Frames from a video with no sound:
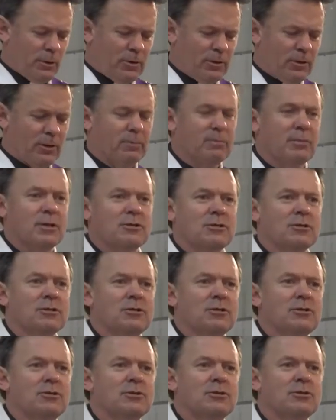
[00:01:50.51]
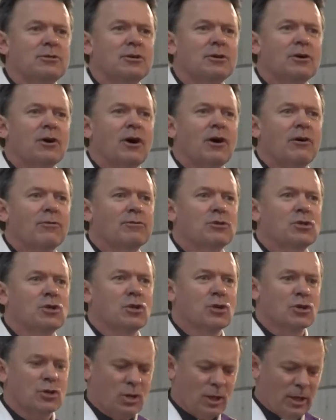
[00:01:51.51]
print the messages of
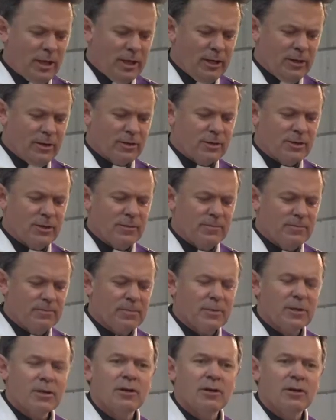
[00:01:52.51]
church leaders,